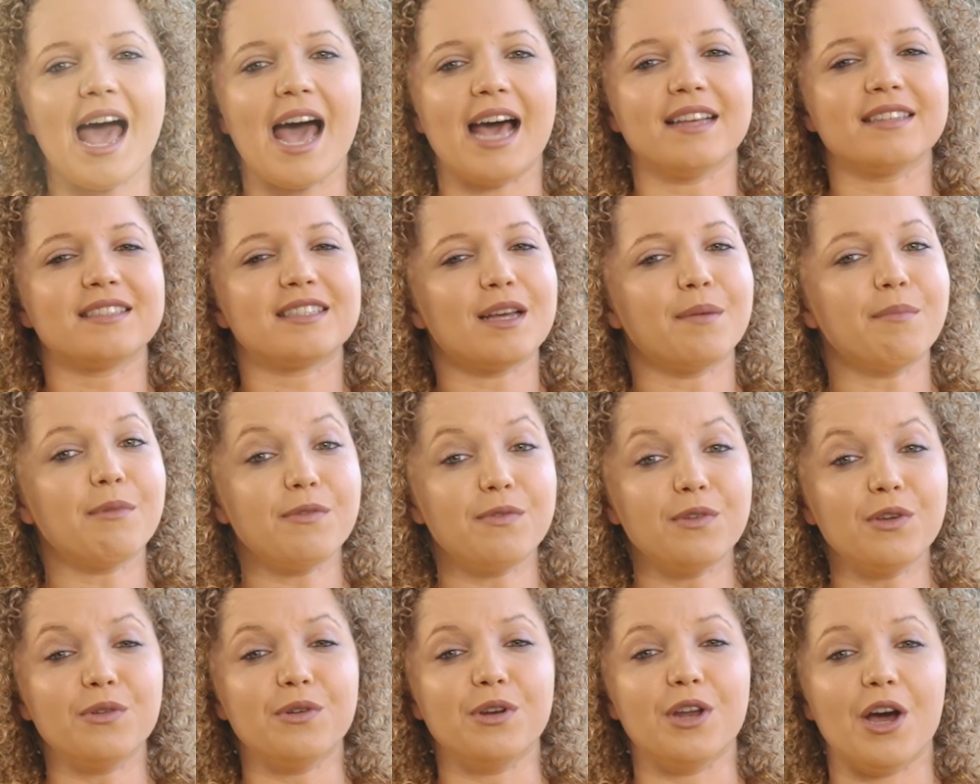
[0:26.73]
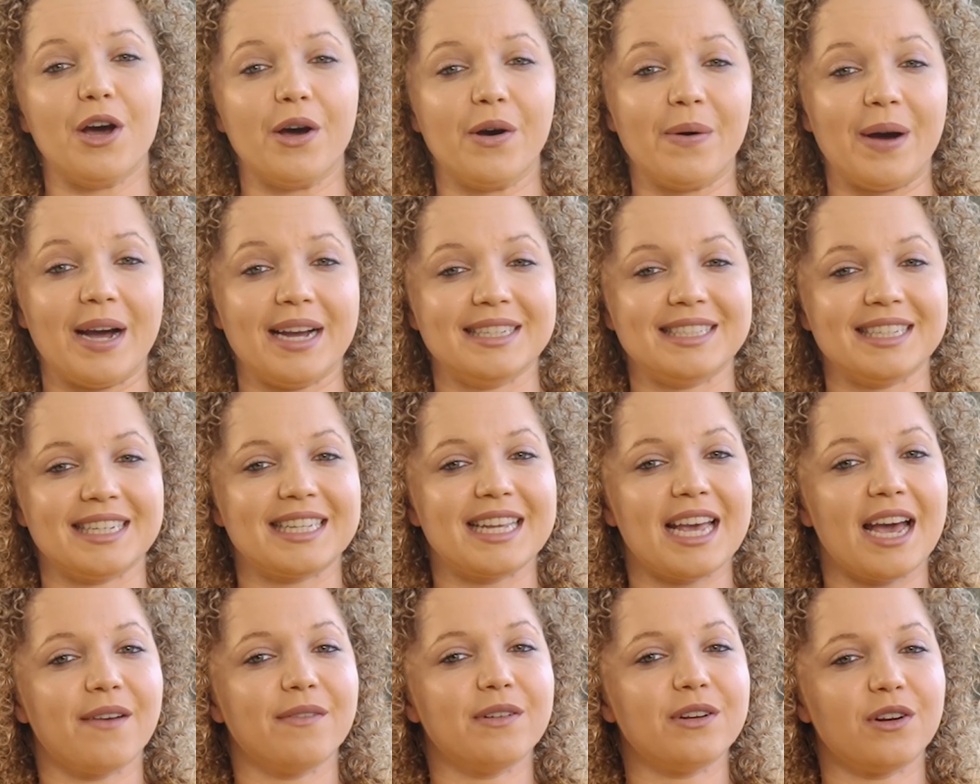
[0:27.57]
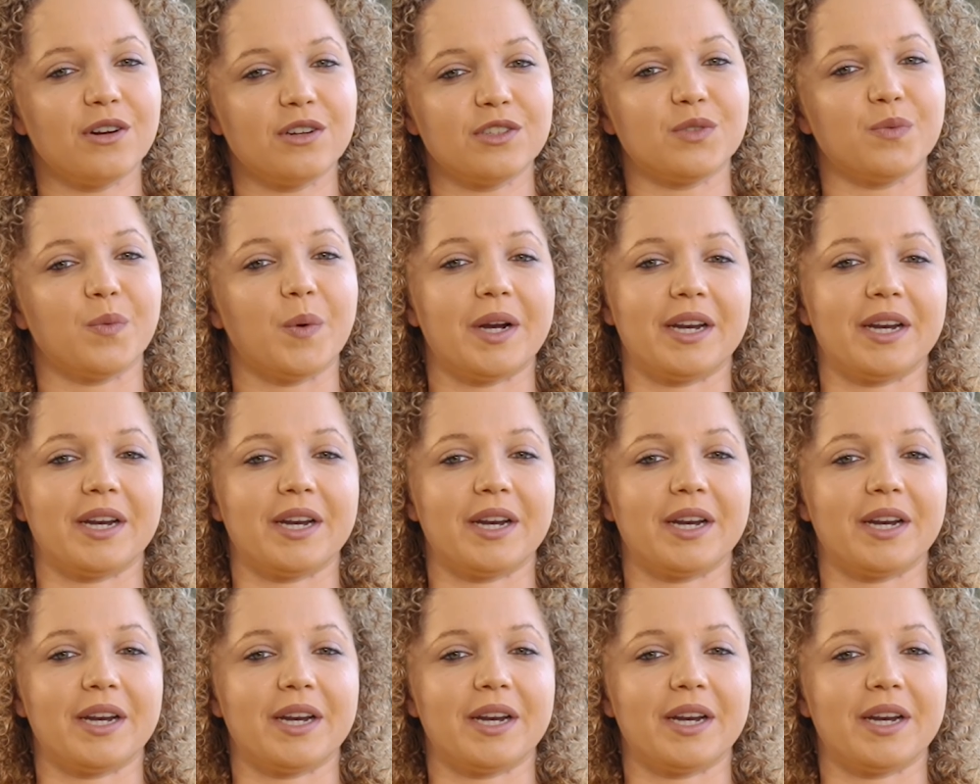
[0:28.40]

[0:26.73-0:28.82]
As some of you know, I did Kevin Hart's